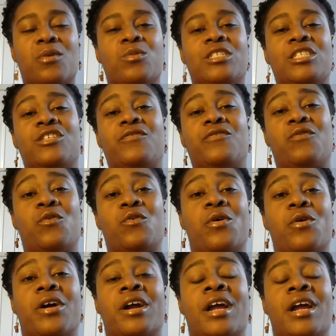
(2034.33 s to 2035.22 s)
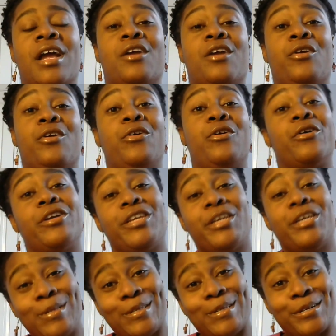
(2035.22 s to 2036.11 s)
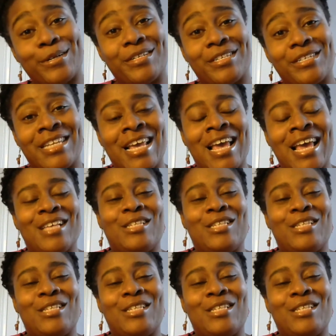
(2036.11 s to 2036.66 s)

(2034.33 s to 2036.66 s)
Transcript: which is for your users.